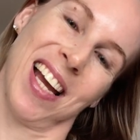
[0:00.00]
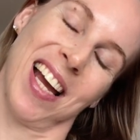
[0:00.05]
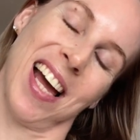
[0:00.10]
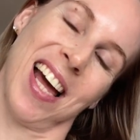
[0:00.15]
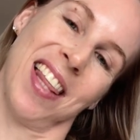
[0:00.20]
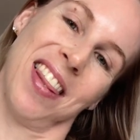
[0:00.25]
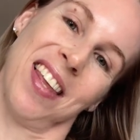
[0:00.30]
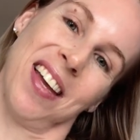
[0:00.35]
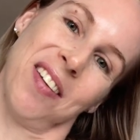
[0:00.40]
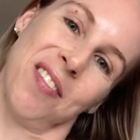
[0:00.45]

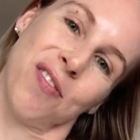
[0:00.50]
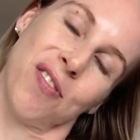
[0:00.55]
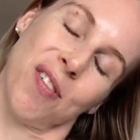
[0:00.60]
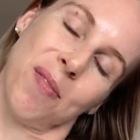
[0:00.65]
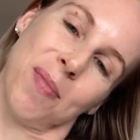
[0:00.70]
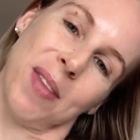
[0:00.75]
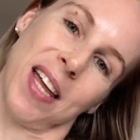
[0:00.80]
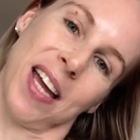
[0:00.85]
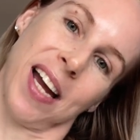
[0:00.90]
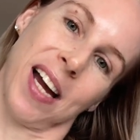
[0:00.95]
And then from
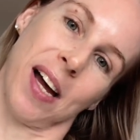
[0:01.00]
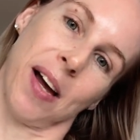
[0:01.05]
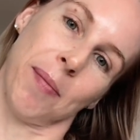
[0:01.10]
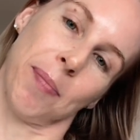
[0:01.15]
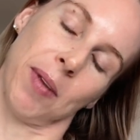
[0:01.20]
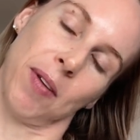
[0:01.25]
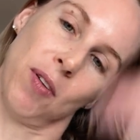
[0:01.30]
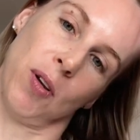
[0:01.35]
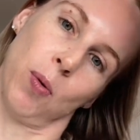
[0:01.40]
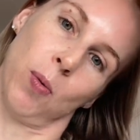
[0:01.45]
there,
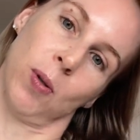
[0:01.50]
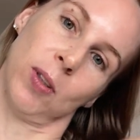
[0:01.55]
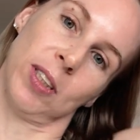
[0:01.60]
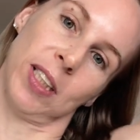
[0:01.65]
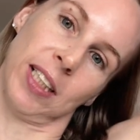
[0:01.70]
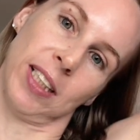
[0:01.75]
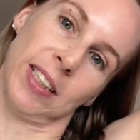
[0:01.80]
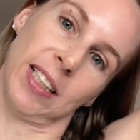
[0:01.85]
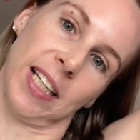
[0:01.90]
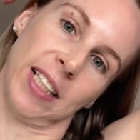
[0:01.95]
if you want to
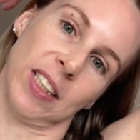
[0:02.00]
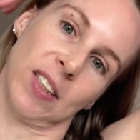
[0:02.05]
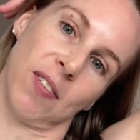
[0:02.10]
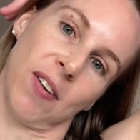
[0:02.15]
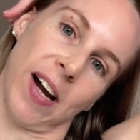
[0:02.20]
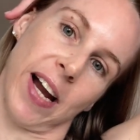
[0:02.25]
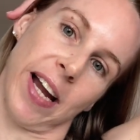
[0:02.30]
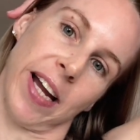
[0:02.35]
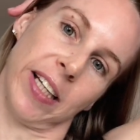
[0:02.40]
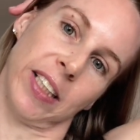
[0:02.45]

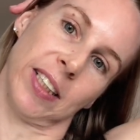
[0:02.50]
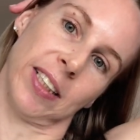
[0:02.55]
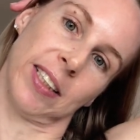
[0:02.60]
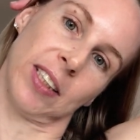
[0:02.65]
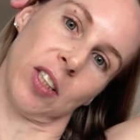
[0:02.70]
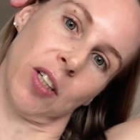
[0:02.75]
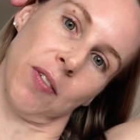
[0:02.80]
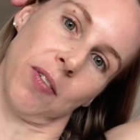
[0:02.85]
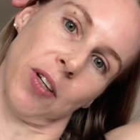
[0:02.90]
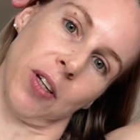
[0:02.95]
intensify it, just
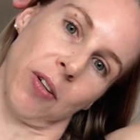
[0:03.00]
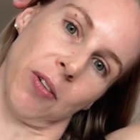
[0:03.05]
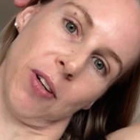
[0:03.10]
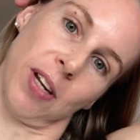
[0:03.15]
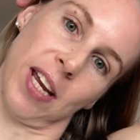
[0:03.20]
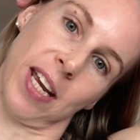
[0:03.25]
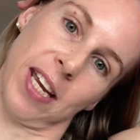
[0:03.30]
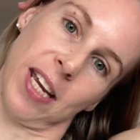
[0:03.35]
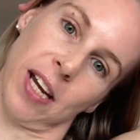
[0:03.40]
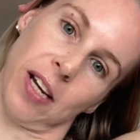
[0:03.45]
over your
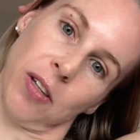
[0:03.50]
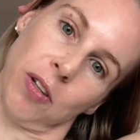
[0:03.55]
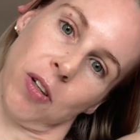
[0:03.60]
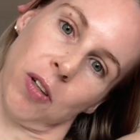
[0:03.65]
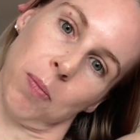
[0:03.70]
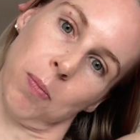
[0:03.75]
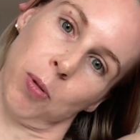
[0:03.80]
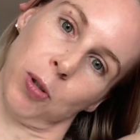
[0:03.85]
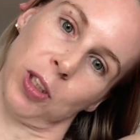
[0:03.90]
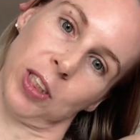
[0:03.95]
ear, you
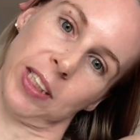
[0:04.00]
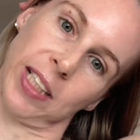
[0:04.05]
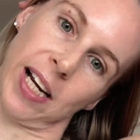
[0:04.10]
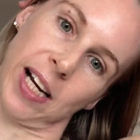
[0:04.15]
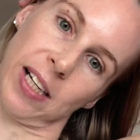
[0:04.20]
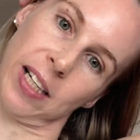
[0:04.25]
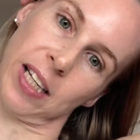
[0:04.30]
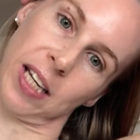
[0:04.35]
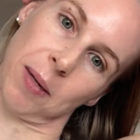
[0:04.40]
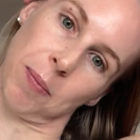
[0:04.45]
can push
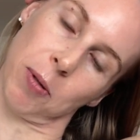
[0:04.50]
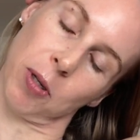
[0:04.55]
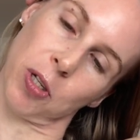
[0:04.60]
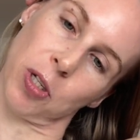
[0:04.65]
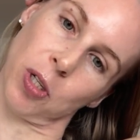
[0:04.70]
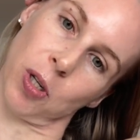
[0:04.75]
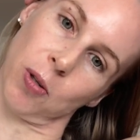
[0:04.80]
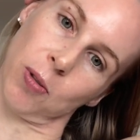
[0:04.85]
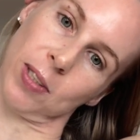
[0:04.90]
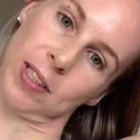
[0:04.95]
down. Keep your
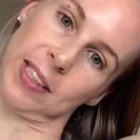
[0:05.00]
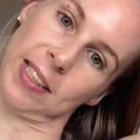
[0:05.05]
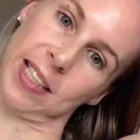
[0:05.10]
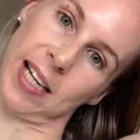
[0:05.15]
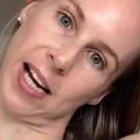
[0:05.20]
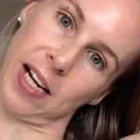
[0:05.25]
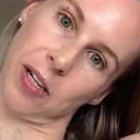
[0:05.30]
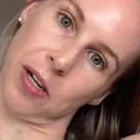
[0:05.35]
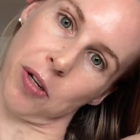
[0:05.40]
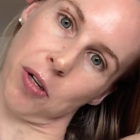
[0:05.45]
shoulders
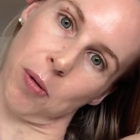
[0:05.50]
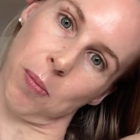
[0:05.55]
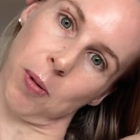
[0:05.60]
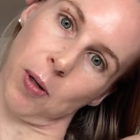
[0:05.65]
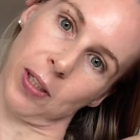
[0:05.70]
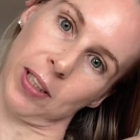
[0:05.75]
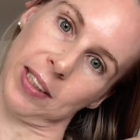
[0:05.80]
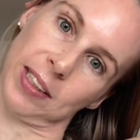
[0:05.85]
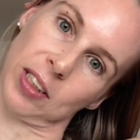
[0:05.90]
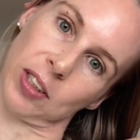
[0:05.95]
down and your
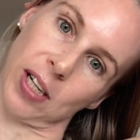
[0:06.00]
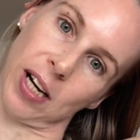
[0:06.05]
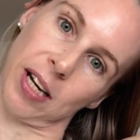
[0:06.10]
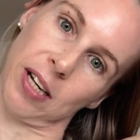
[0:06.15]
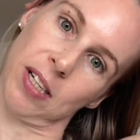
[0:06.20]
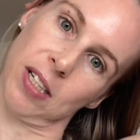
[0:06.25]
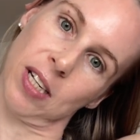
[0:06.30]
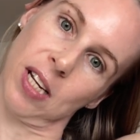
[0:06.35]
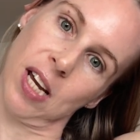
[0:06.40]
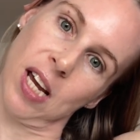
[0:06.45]
body
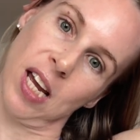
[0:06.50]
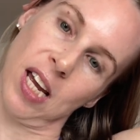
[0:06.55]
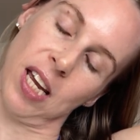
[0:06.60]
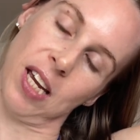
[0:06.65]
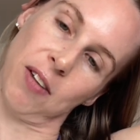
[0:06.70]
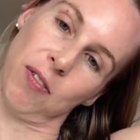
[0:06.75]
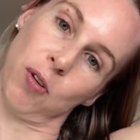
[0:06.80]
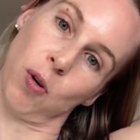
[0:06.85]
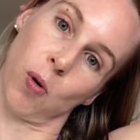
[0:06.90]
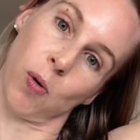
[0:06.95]
straight.
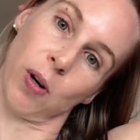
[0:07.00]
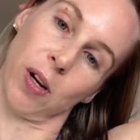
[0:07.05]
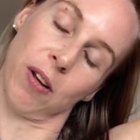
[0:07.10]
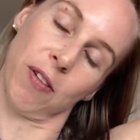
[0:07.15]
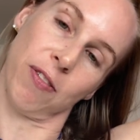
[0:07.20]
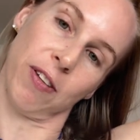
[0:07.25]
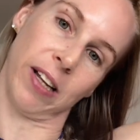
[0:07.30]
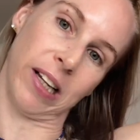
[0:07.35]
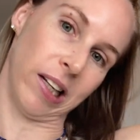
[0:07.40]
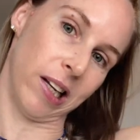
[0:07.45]
If you already
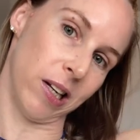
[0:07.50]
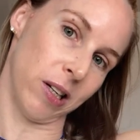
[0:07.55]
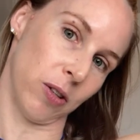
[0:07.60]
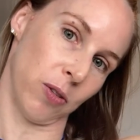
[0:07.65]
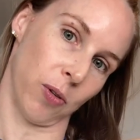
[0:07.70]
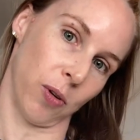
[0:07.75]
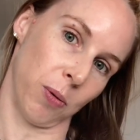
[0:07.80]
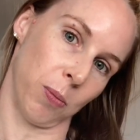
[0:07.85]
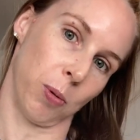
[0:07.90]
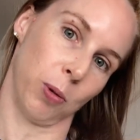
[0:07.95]
feel it,
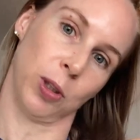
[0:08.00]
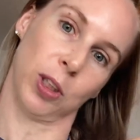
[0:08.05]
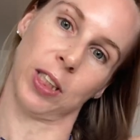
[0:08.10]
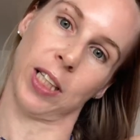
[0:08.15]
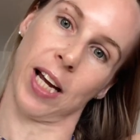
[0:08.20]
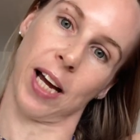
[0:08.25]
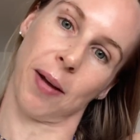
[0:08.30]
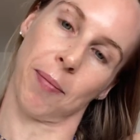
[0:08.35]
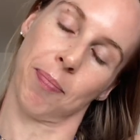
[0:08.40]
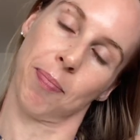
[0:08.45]
don't push
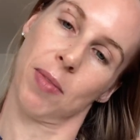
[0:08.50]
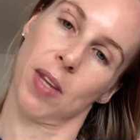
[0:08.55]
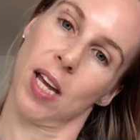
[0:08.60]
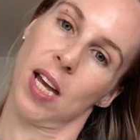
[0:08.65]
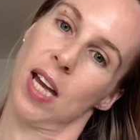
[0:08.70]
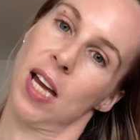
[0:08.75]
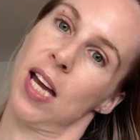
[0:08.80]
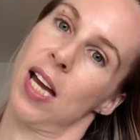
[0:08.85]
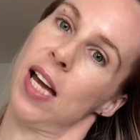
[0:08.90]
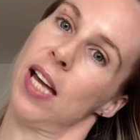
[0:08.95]
down.
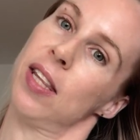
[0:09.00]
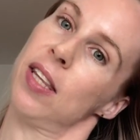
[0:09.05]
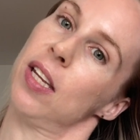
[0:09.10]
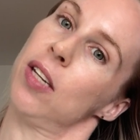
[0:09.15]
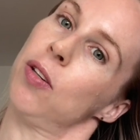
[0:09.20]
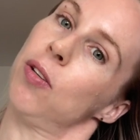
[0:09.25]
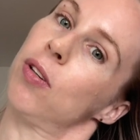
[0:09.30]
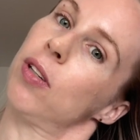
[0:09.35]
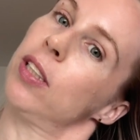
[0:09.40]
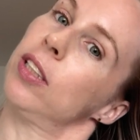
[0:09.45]
And then
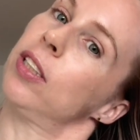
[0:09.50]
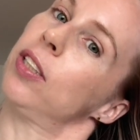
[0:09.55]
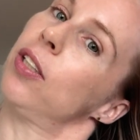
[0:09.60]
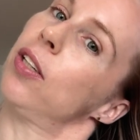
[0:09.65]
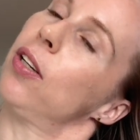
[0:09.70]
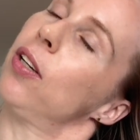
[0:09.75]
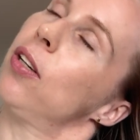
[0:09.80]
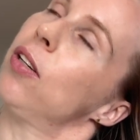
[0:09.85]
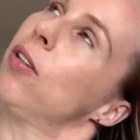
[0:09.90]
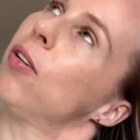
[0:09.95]
you can
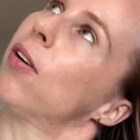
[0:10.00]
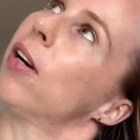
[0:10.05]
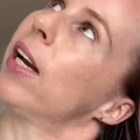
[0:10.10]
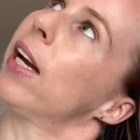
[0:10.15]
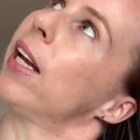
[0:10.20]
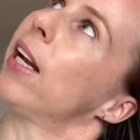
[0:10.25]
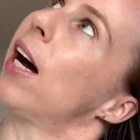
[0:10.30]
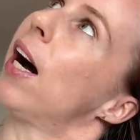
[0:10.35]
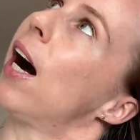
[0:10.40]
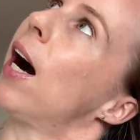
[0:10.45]
turn your
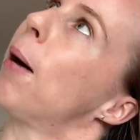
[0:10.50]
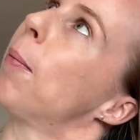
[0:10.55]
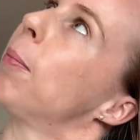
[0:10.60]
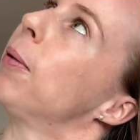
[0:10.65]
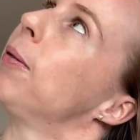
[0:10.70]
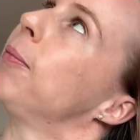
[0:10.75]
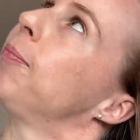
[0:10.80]
head up.